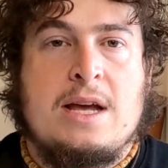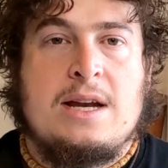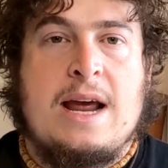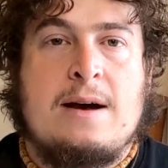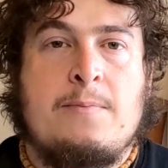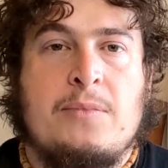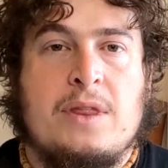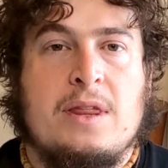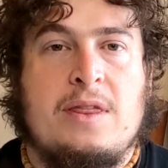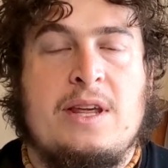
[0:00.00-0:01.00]
Now,
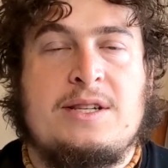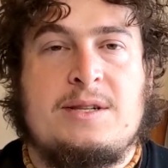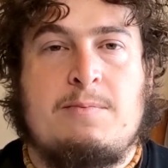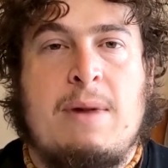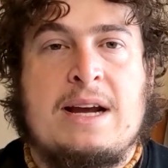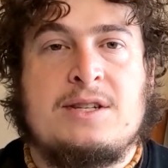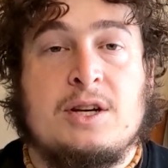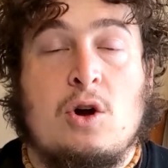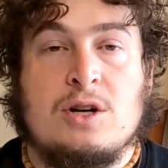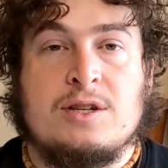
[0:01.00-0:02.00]
this makes
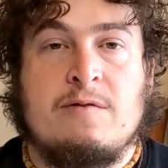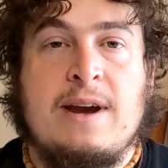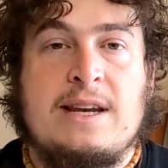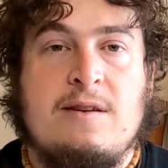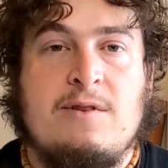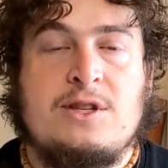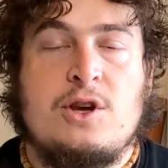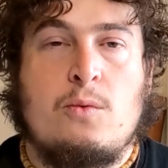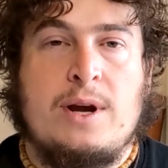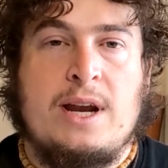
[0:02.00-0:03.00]
it cost effective, and
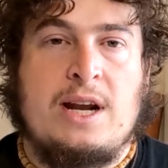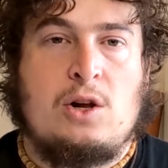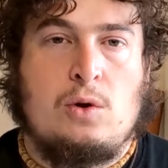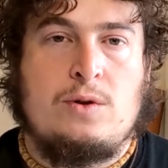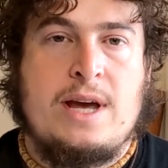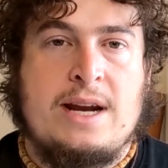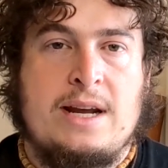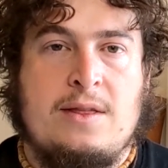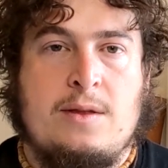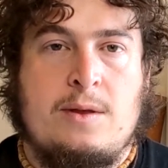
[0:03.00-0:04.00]
so we can include that
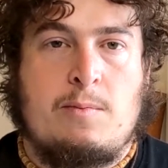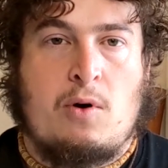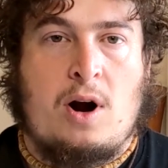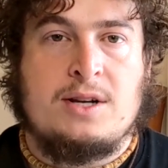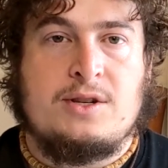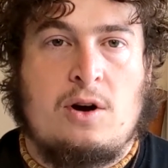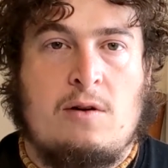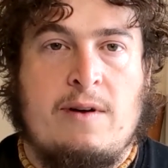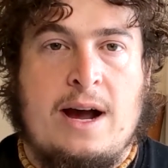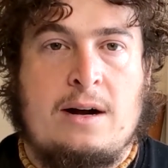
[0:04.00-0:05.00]
in the price
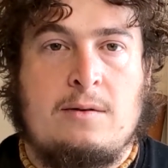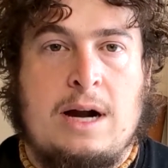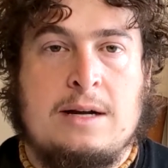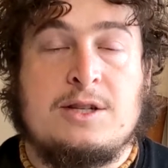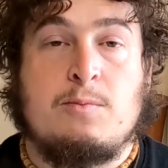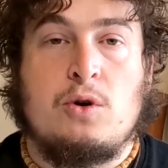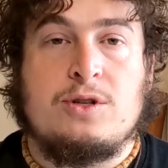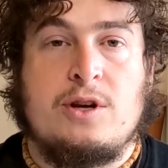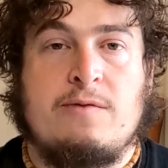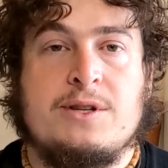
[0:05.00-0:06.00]
of our support
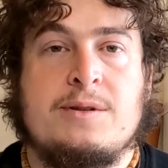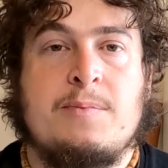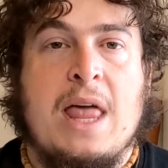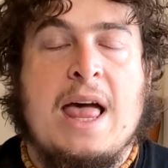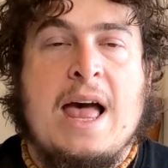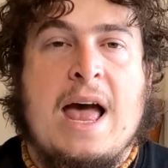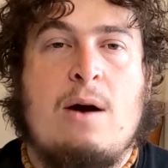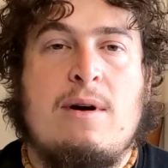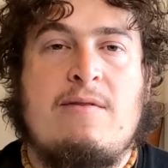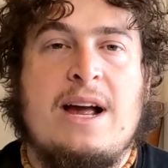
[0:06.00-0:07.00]
service.
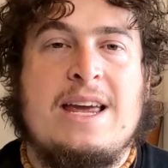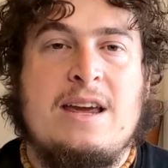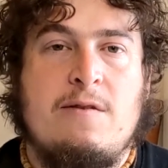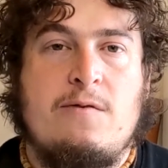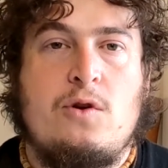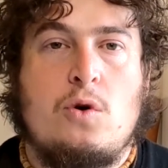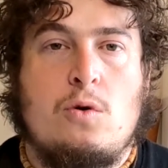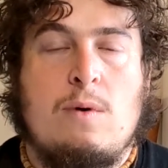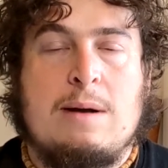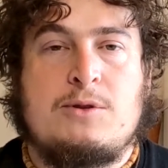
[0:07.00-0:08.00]
However, if
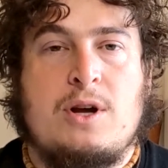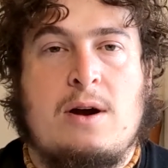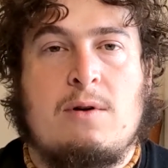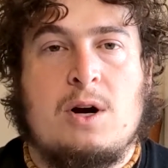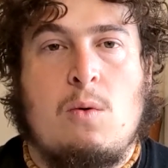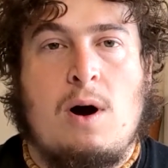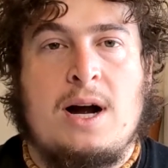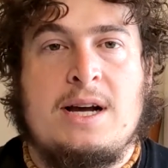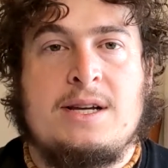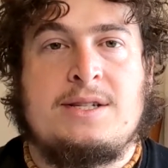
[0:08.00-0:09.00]
your website
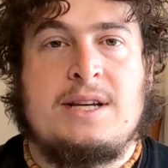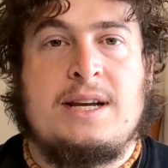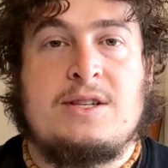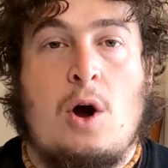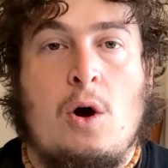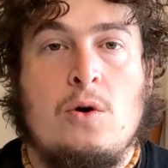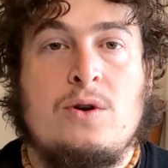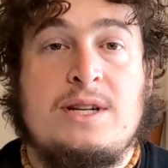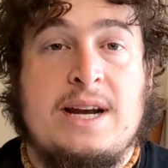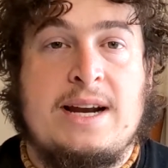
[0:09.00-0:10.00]
requires its
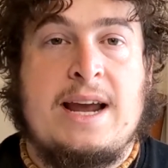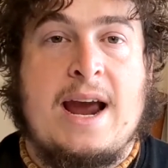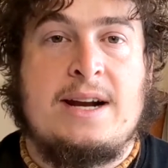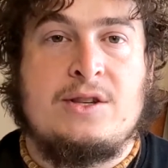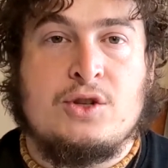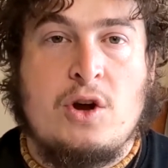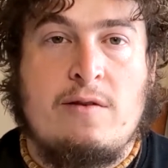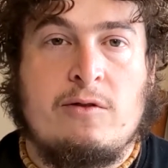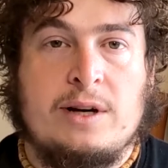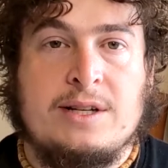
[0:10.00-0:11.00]
own dedicated
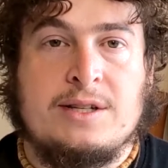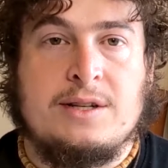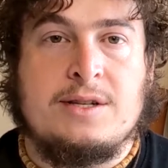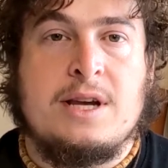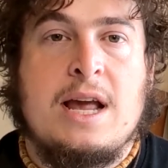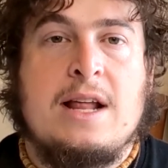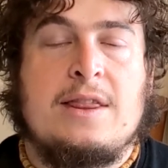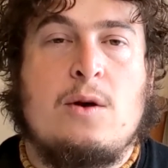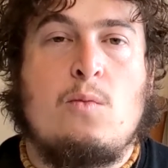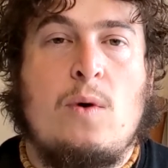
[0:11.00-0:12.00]
server instance,
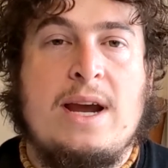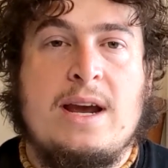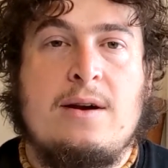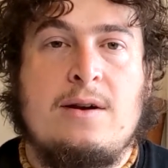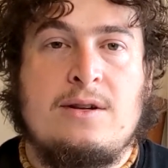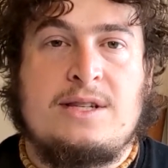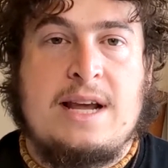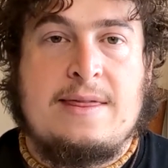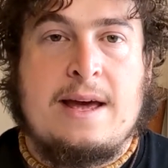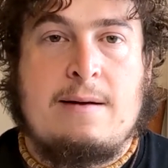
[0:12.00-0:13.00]
then we can
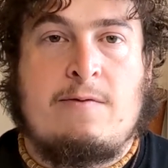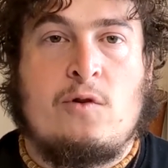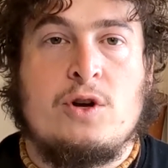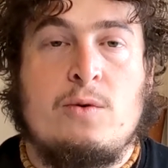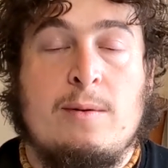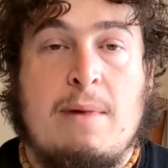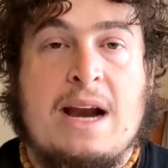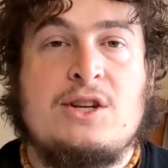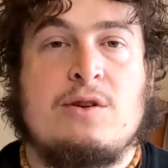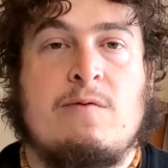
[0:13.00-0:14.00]
set that up for you and
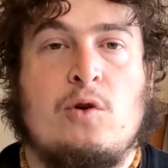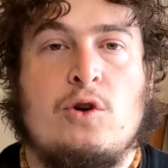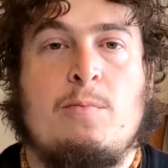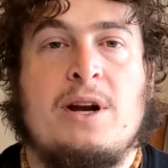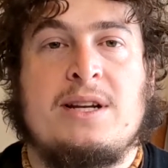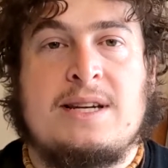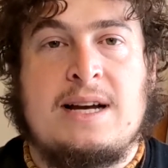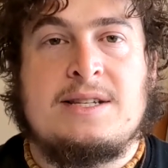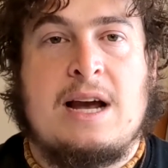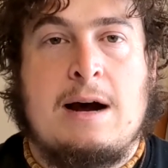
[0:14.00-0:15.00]
manage it for you, but it
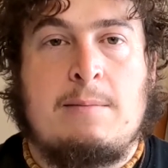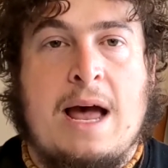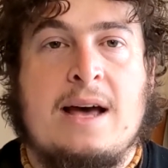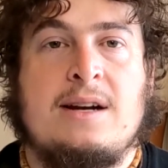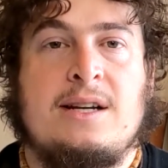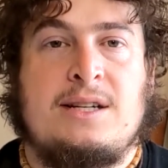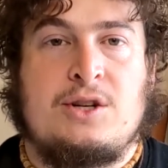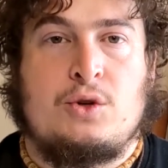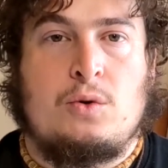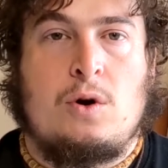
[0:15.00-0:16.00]
does come at an additional